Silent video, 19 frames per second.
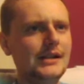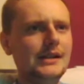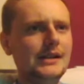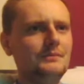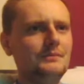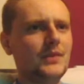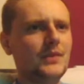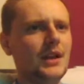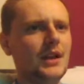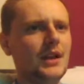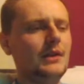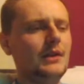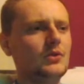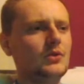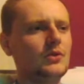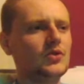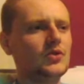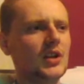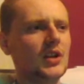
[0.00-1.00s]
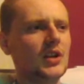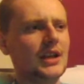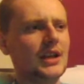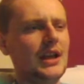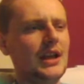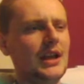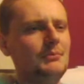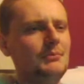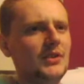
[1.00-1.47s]
And they were just going to
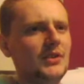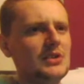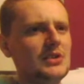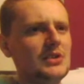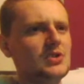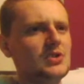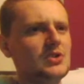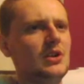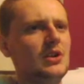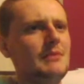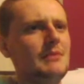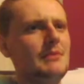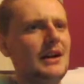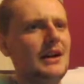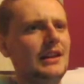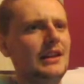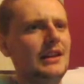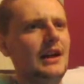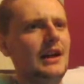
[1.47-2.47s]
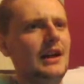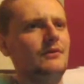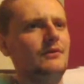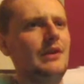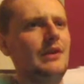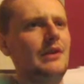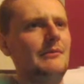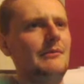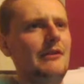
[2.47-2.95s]
keep possession on our back line through
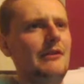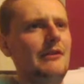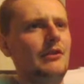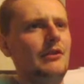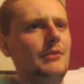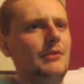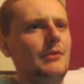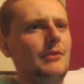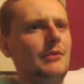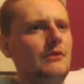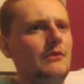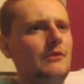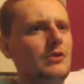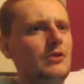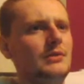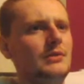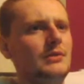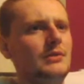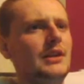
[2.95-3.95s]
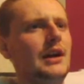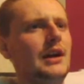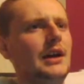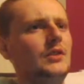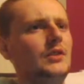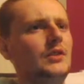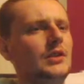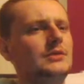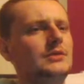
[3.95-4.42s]
Aymeric Laporte and Ruben
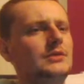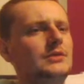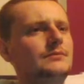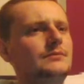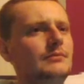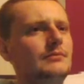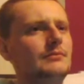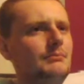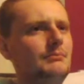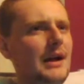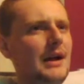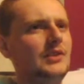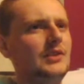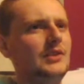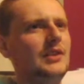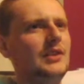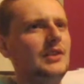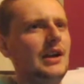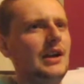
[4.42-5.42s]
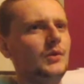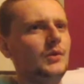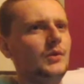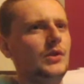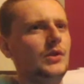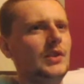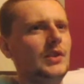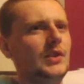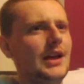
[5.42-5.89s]
Diaz. Back to Diaz
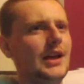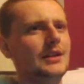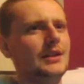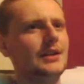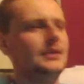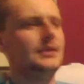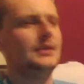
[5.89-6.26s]
once again.